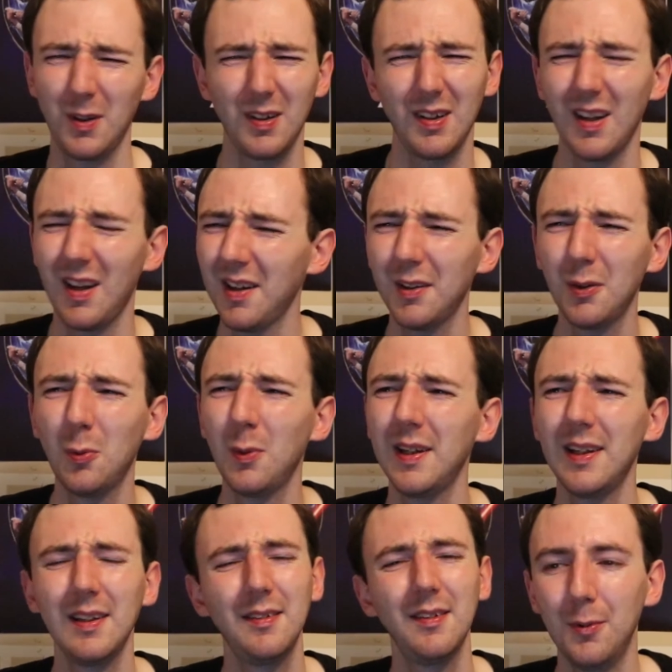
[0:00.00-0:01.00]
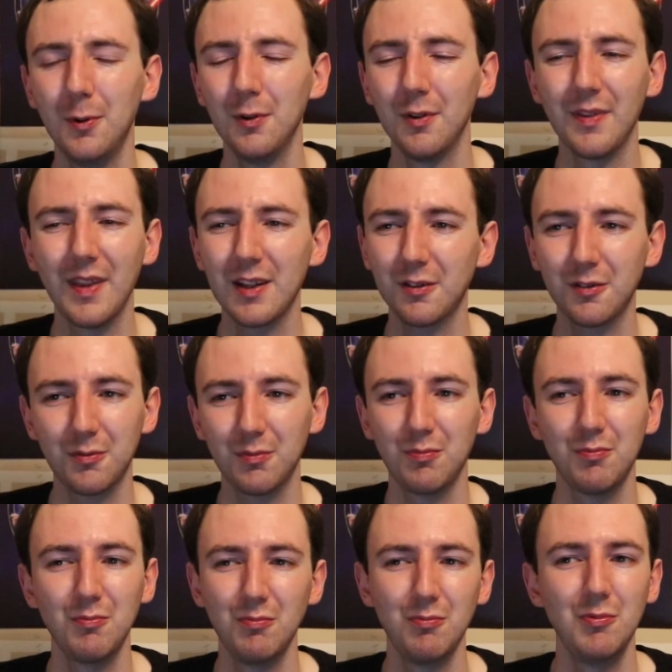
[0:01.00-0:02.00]
kind of weird but that's
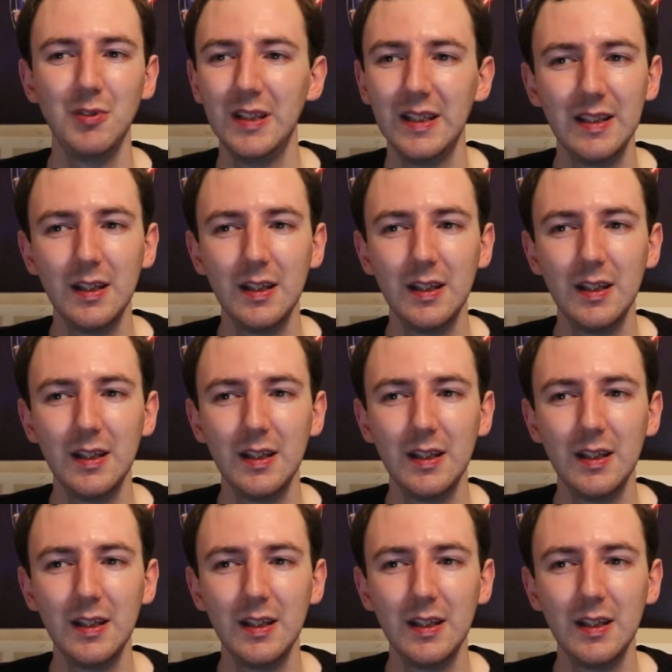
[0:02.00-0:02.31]
really